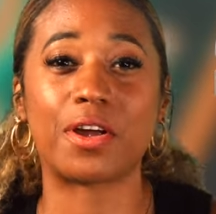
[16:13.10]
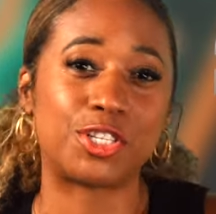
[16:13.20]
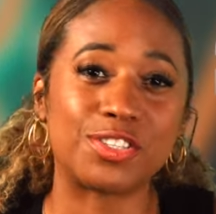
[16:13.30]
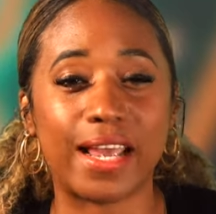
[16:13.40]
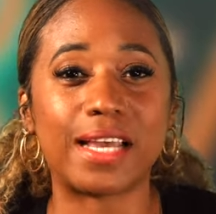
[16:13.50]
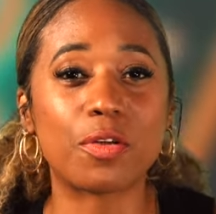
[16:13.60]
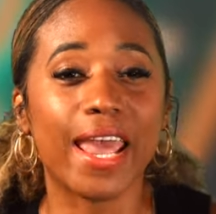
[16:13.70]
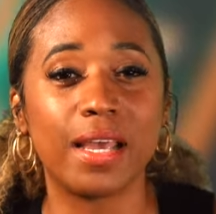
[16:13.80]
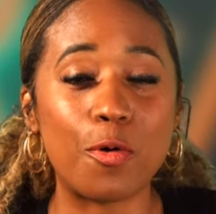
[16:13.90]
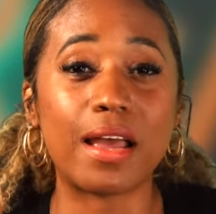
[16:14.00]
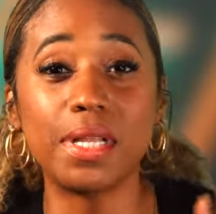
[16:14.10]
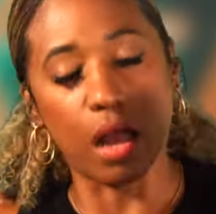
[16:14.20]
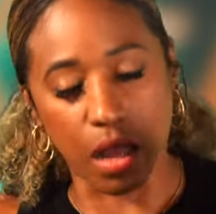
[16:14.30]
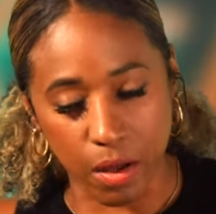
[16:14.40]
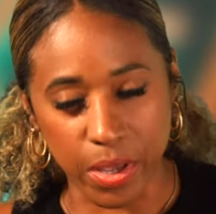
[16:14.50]

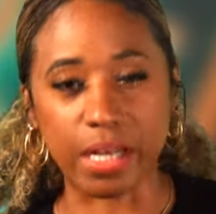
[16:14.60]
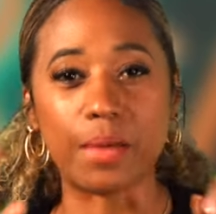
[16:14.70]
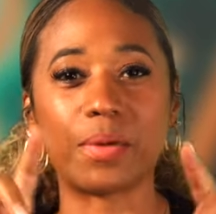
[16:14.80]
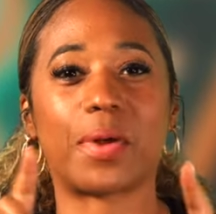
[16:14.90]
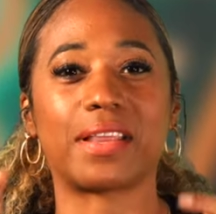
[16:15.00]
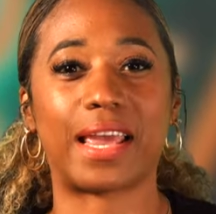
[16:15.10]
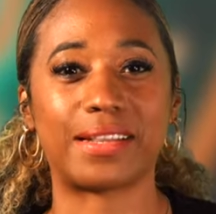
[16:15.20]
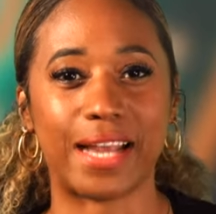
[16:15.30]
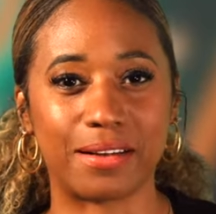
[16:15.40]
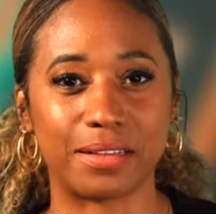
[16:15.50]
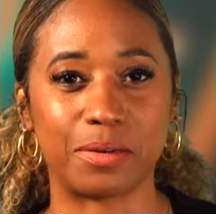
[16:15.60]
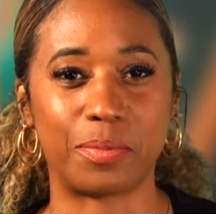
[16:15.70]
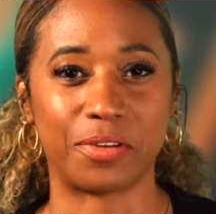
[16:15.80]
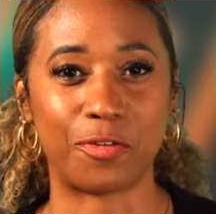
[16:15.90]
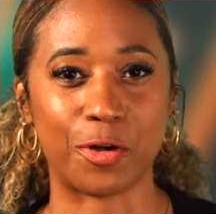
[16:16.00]
Okay, let me break that down a
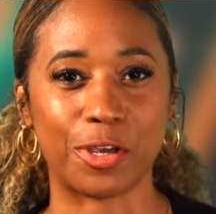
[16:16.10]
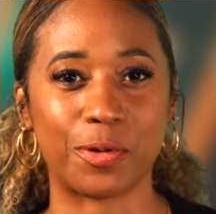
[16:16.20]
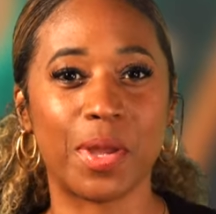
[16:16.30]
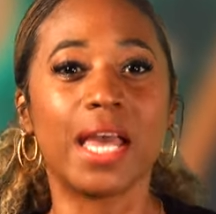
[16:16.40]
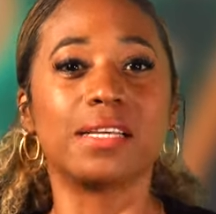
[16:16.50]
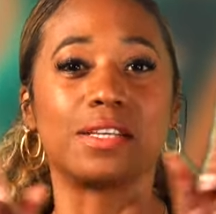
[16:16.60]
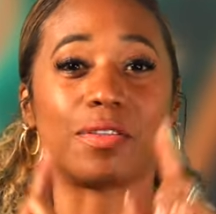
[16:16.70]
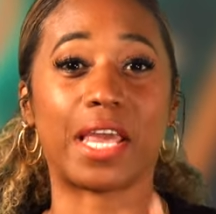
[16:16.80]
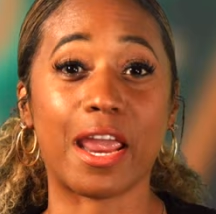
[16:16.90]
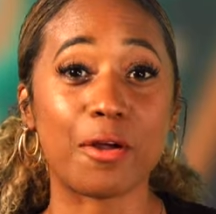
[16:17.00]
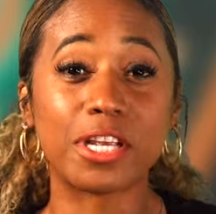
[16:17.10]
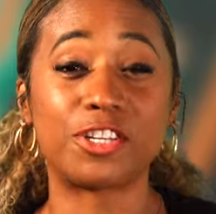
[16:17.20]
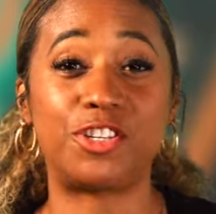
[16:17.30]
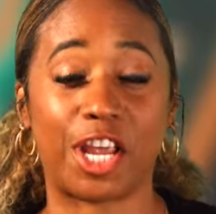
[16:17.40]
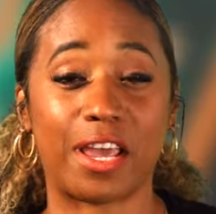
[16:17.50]
little bit for you. So the
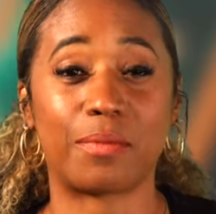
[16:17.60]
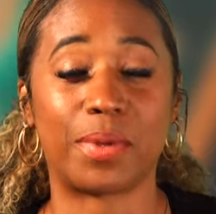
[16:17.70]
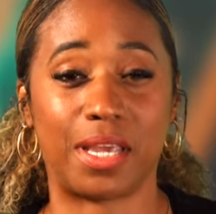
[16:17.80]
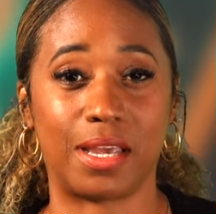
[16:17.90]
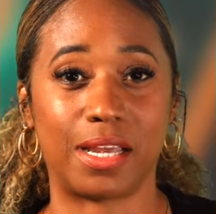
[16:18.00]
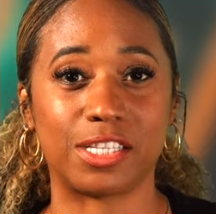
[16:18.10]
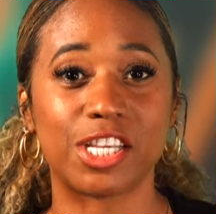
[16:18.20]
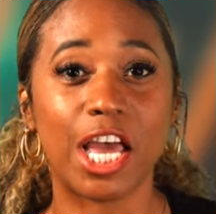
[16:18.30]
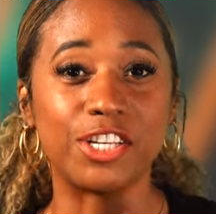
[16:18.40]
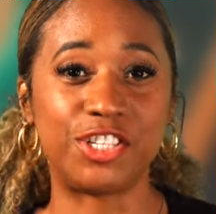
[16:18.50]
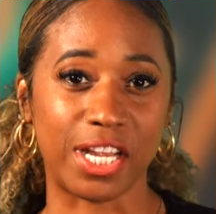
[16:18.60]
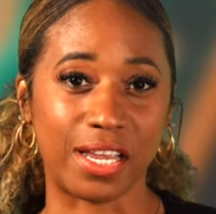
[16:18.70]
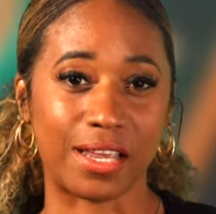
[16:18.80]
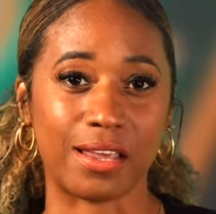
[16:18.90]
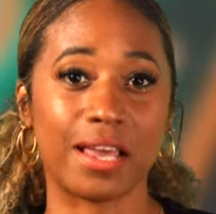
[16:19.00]
area jab is
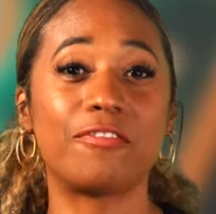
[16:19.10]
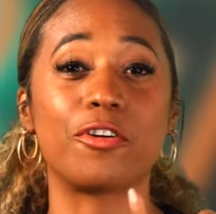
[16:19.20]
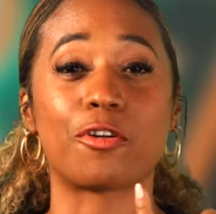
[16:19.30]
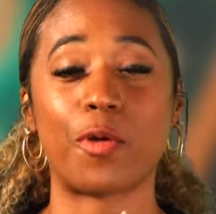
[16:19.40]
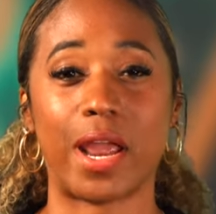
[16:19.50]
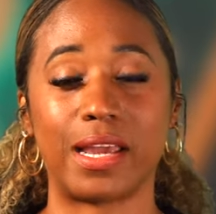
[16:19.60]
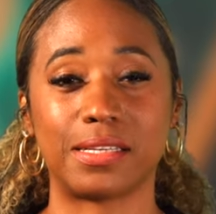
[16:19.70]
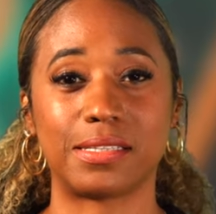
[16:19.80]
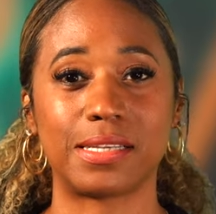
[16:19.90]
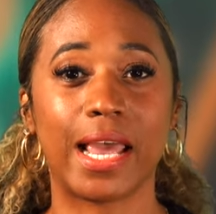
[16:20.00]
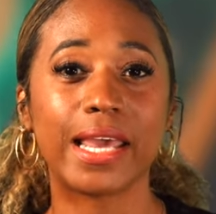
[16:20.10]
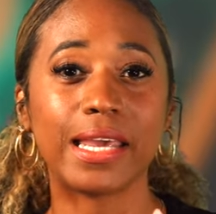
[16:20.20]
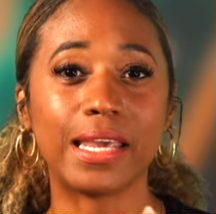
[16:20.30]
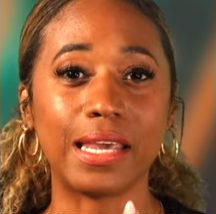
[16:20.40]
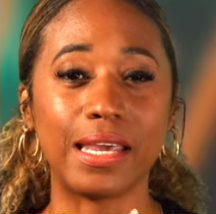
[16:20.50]
G for grace,
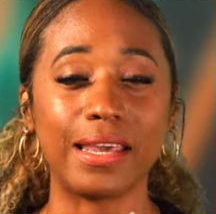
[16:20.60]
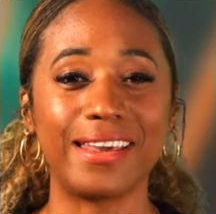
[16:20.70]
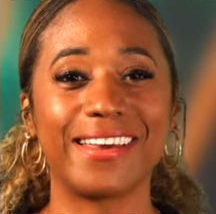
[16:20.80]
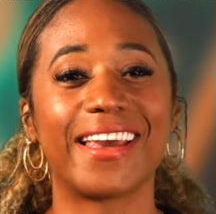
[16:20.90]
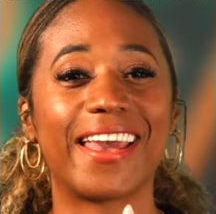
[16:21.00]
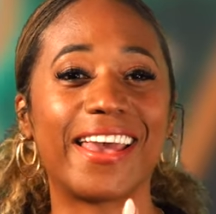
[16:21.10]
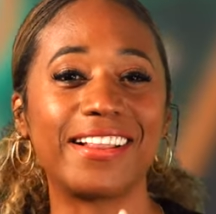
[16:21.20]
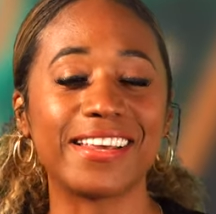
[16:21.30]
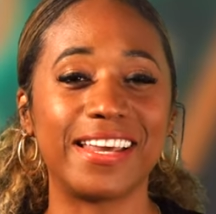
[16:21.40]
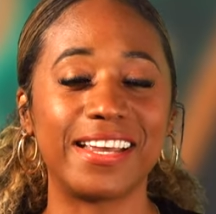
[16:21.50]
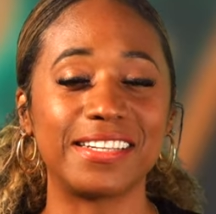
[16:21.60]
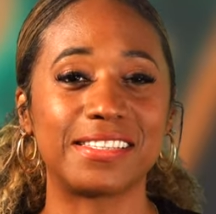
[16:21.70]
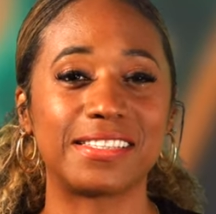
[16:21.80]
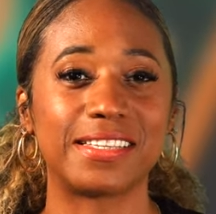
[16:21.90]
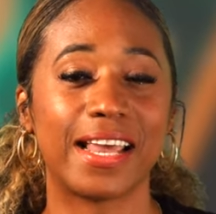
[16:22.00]
E, elegance,